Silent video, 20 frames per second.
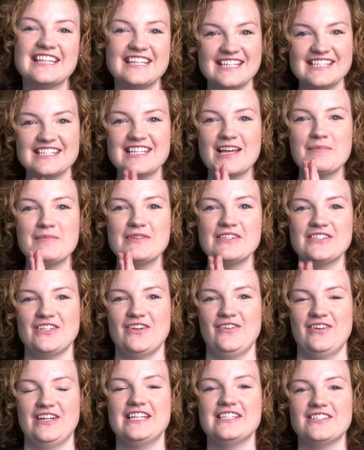This
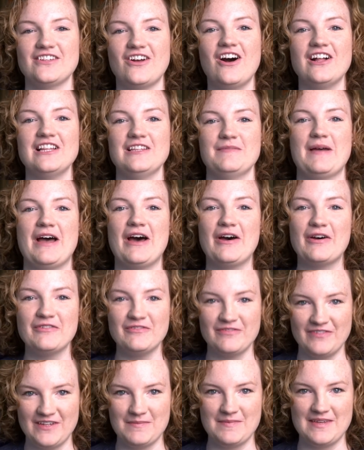episode is all about
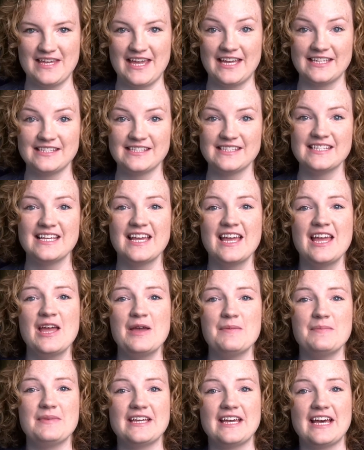VBS
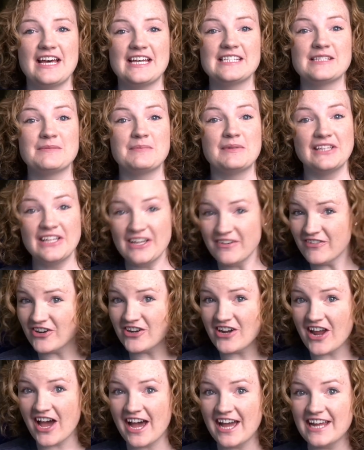because, believe it
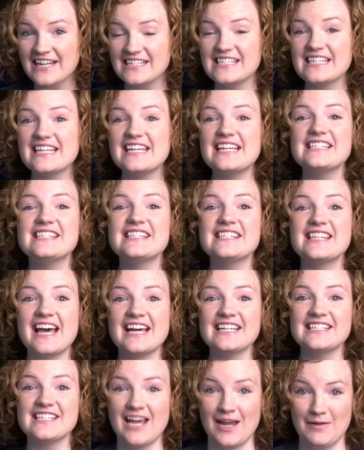or not, it's
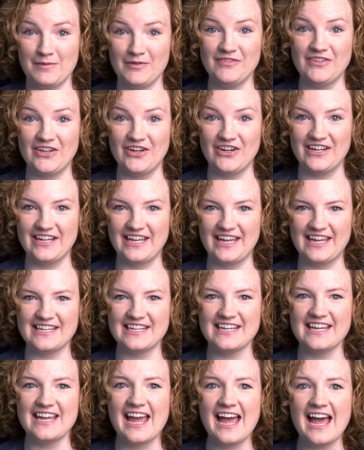that time of year
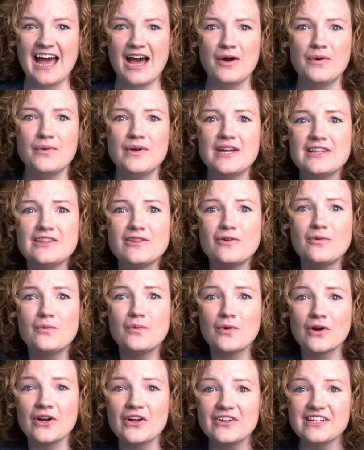again. How in the
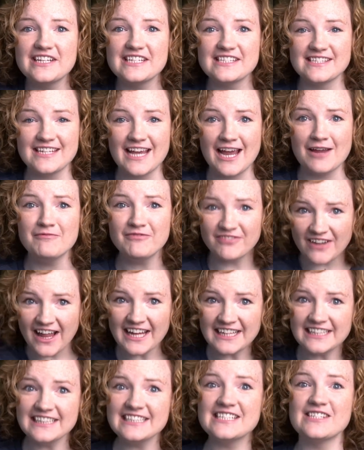world is time
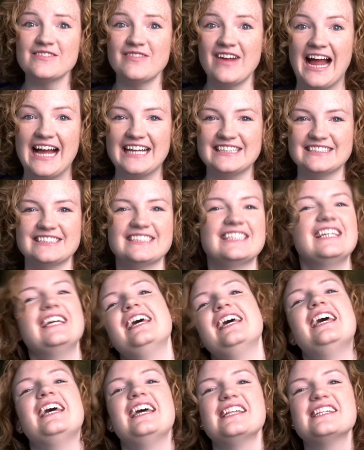flying this fast?
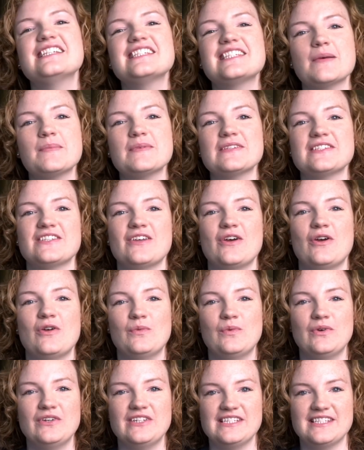In this episode,
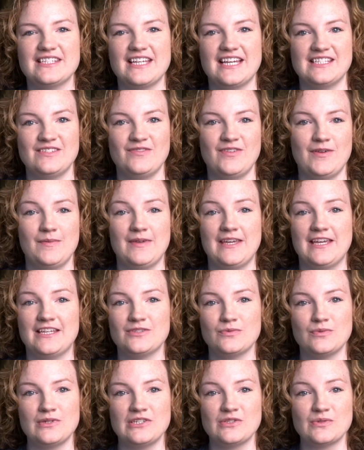we'll discuss
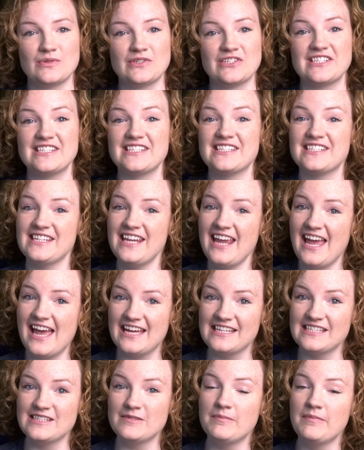VBS resources,
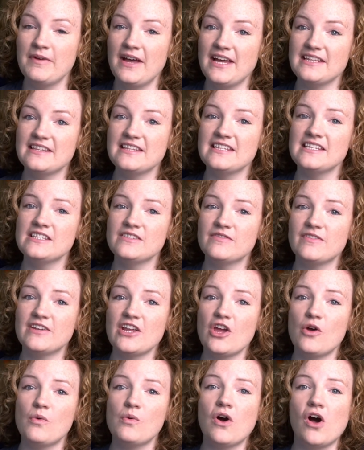yes, but this
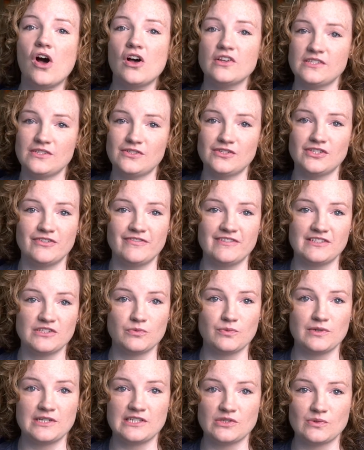video will also serve as
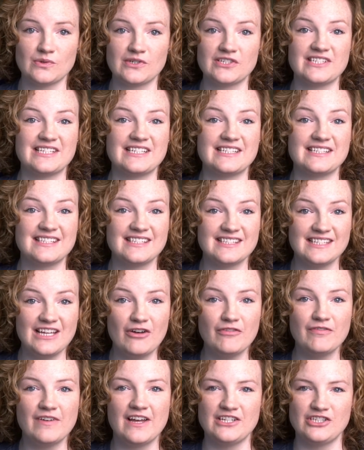a resource
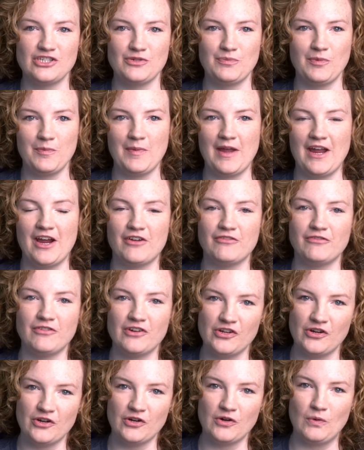itself as you prepare for
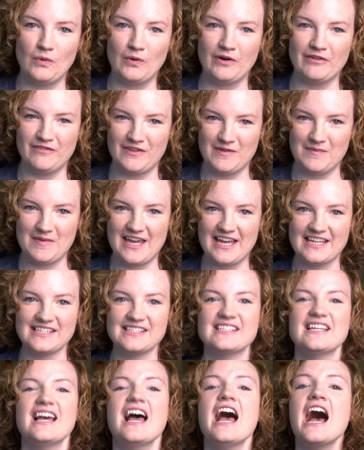your core
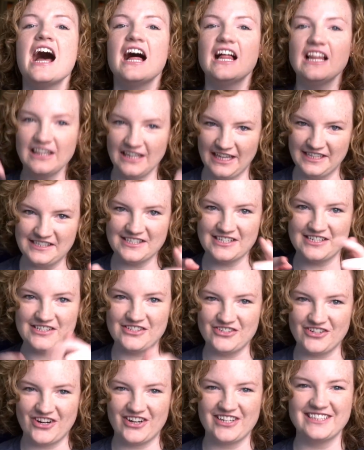VBS. Let's get
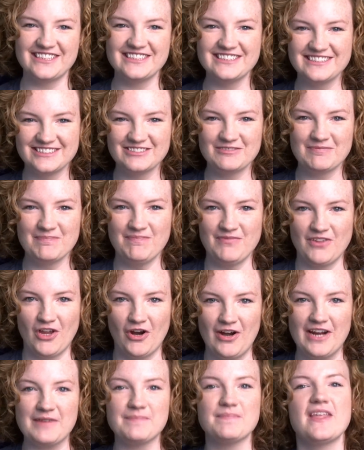started.
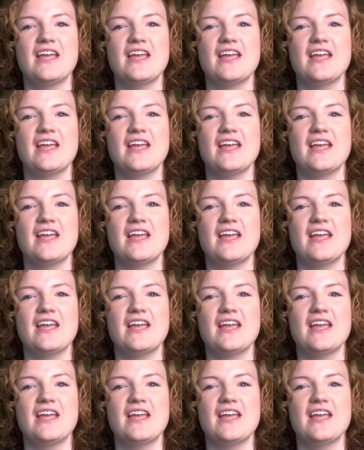All right,